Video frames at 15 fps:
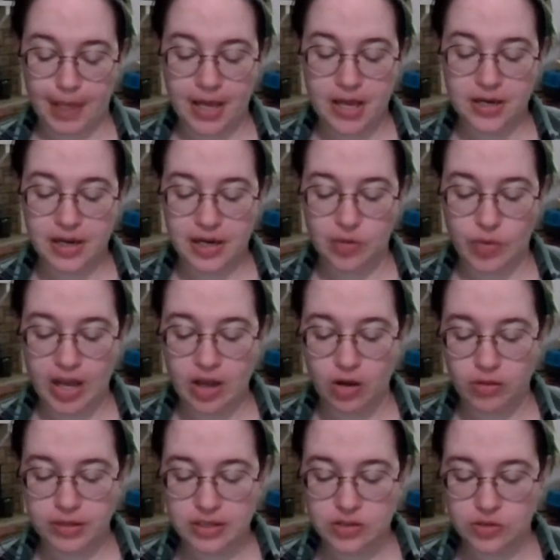And anyway,
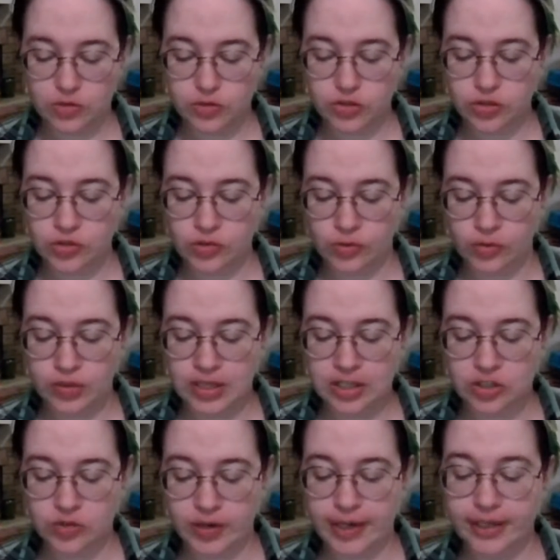all these notions are only
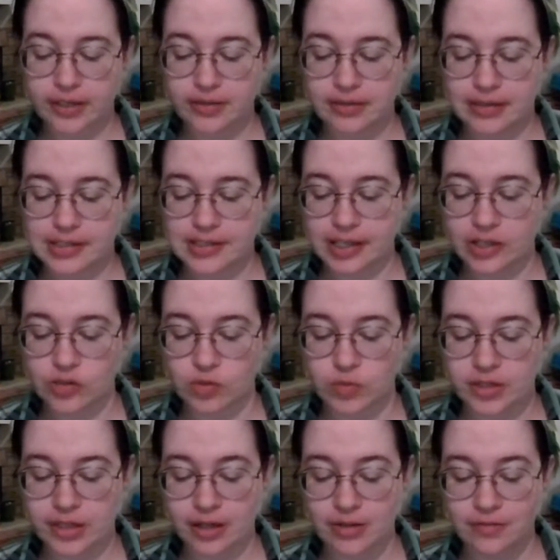a trick, he said to
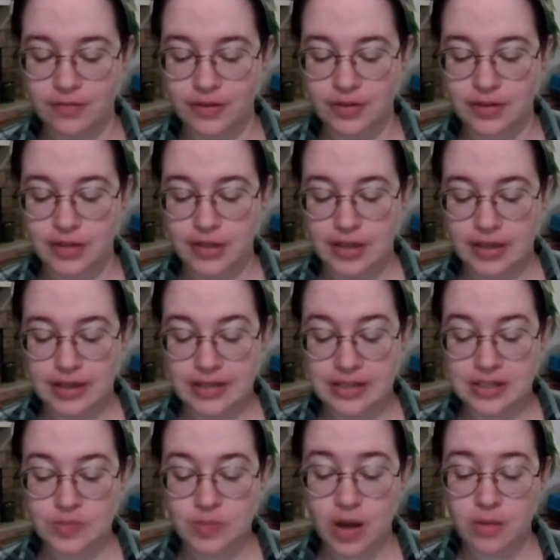himself.
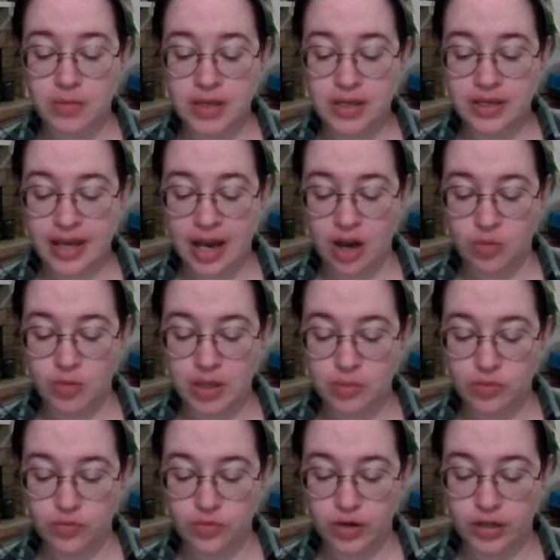He'd spot me and cow me
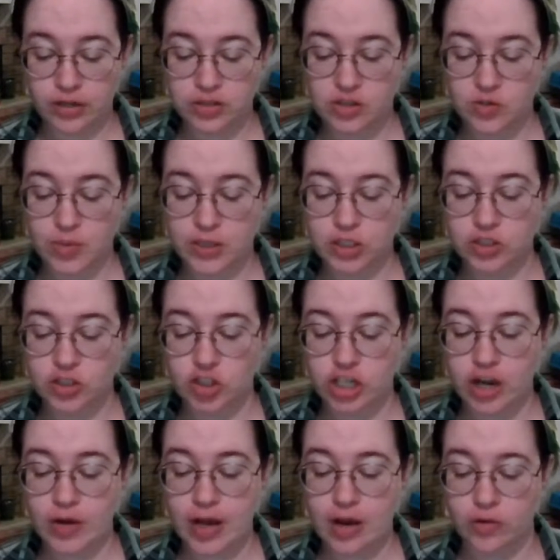before I could so much as
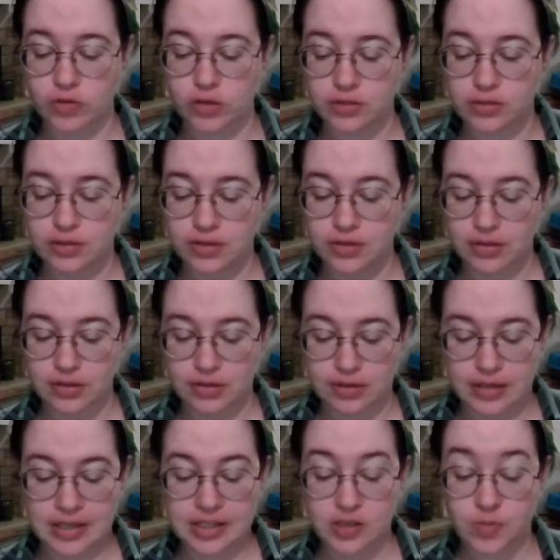shout out.
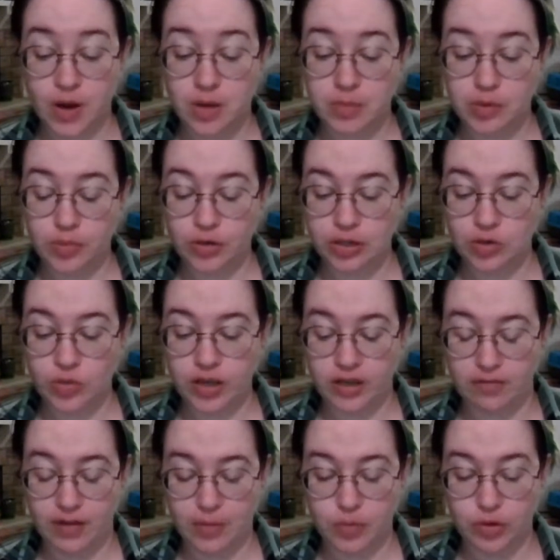He'd spot me pretty
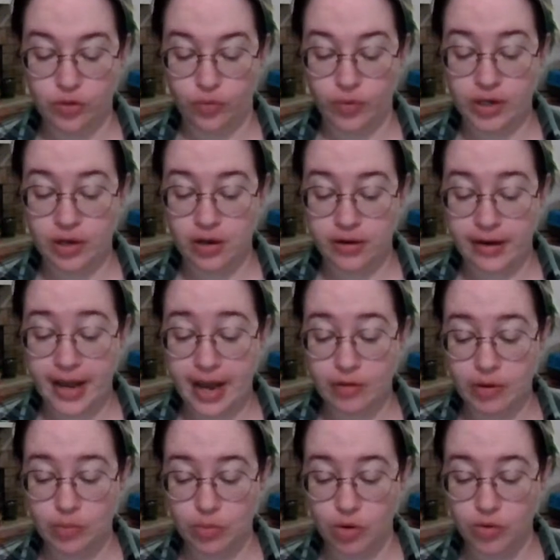quick if I put the ring on now
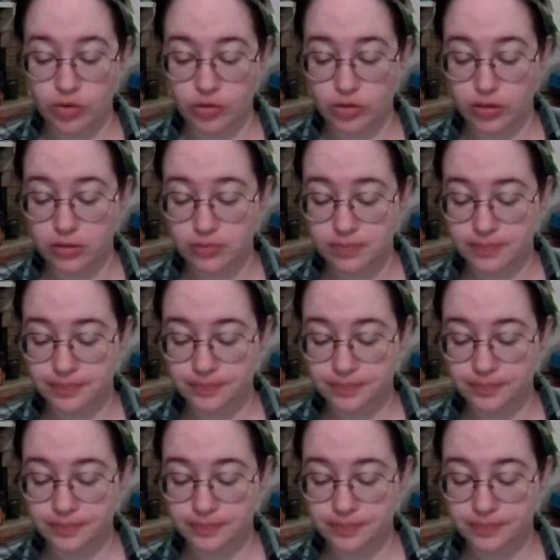in Mordor.